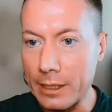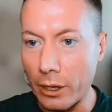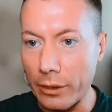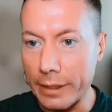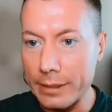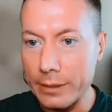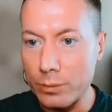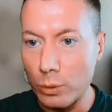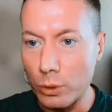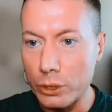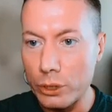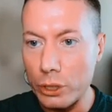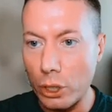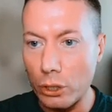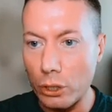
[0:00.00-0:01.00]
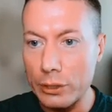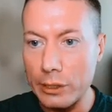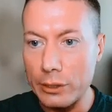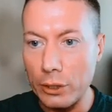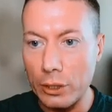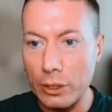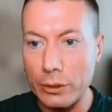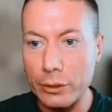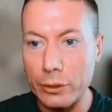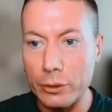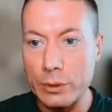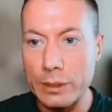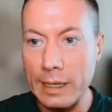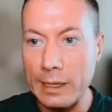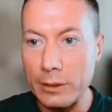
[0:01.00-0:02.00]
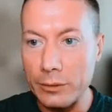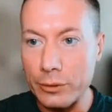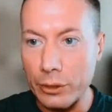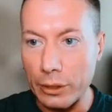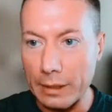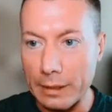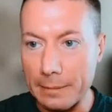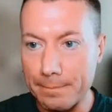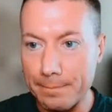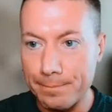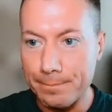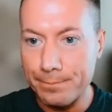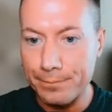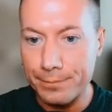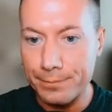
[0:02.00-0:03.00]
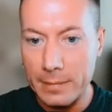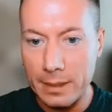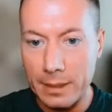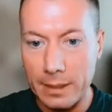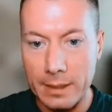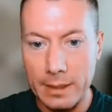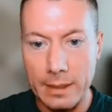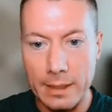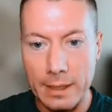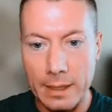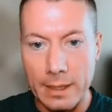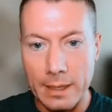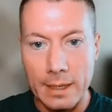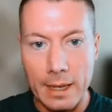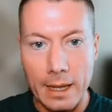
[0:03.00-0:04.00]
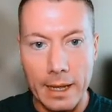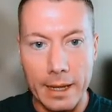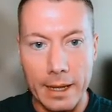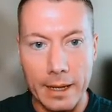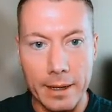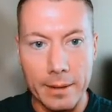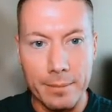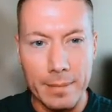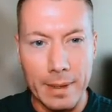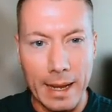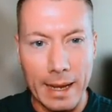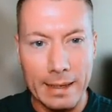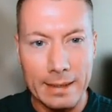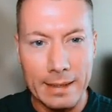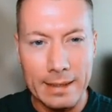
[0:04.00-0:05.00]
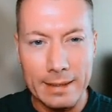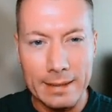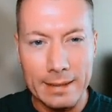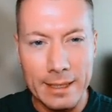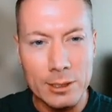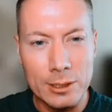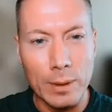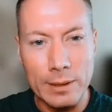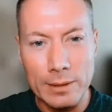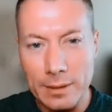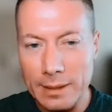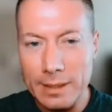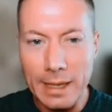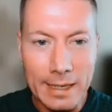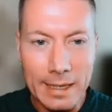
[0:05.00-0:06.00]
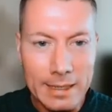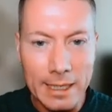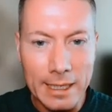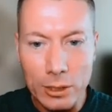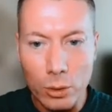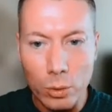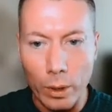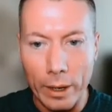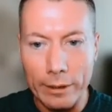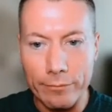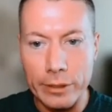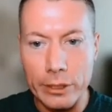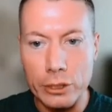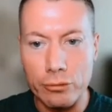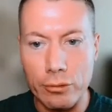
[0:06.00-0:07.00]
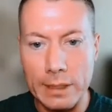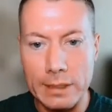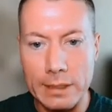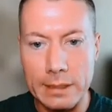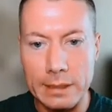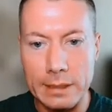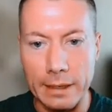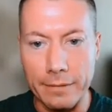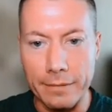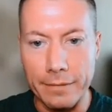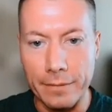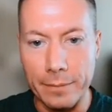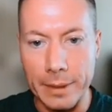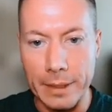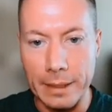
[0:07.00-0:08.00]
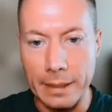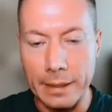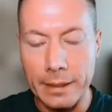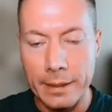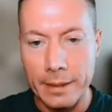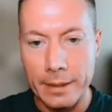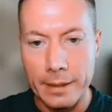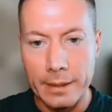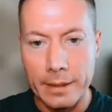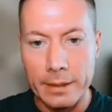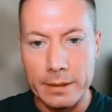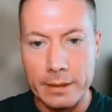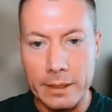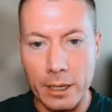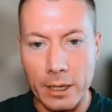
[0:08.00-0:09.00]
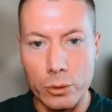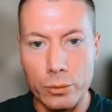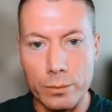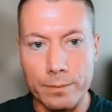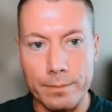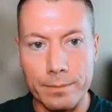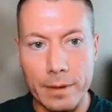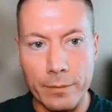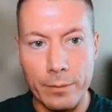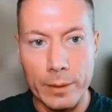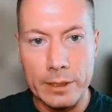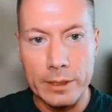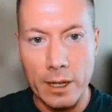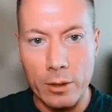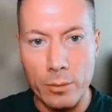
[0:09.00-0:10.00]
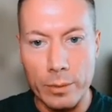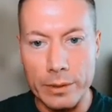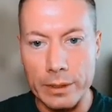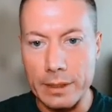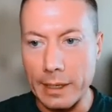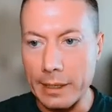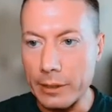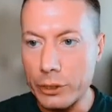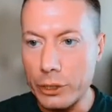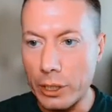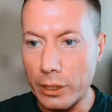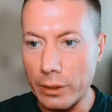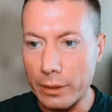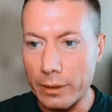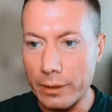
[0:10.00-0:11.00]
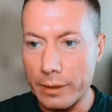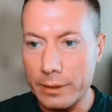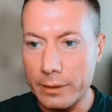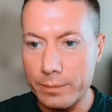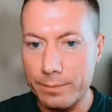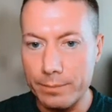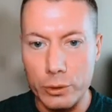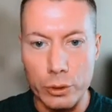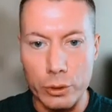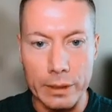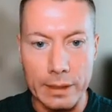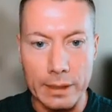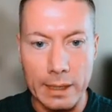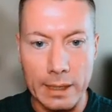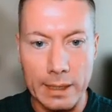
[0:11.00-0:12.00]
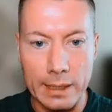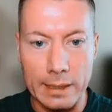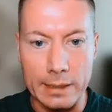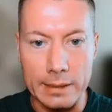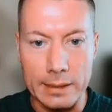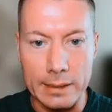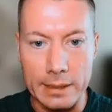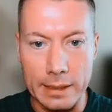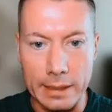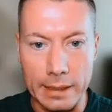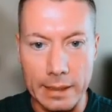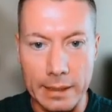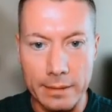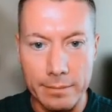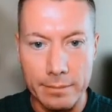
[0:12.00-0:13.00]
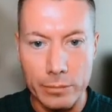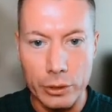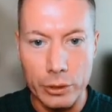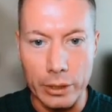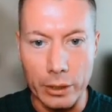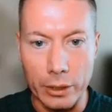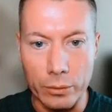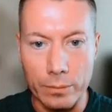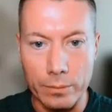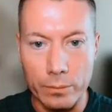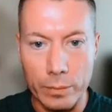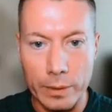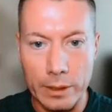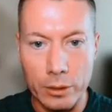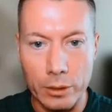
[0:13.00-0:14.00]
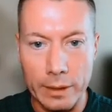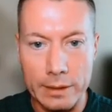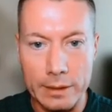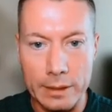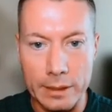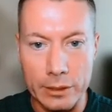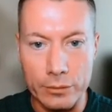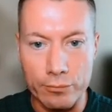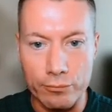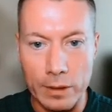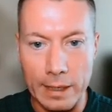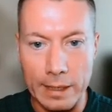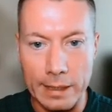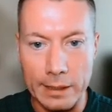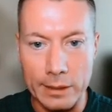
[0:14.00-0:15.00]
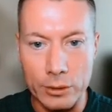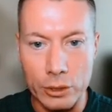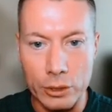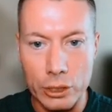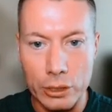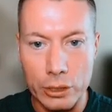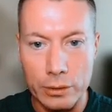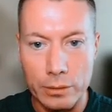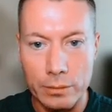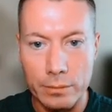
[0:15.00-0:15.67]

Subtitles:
guys, was Aussie dollar, New Zealand dollar. Okay, and this one, again, didn't quite retrace enough for me. So if we start with the day chart, guys, you can clearly see, you know, we got into this range,